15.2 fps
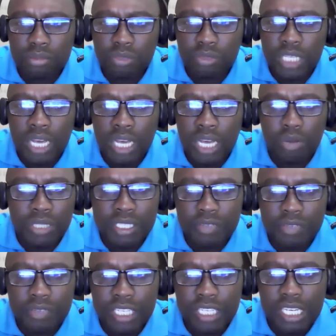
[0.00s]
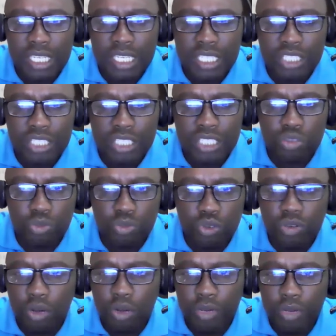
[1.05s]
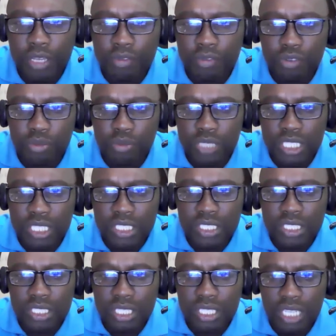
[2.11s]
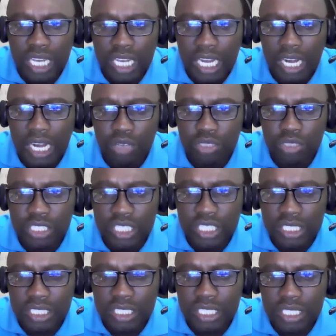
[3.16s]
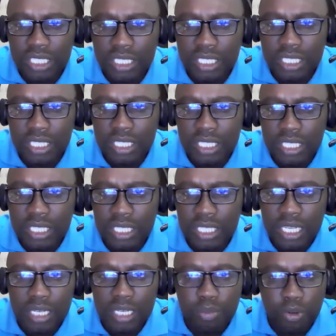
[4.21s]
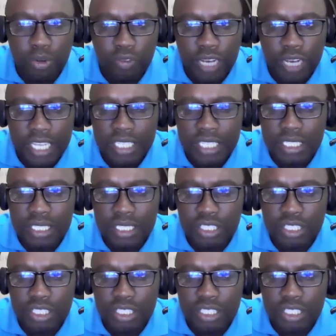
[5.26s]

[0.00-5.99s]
we definitely need to move away from just clout chasing and provide,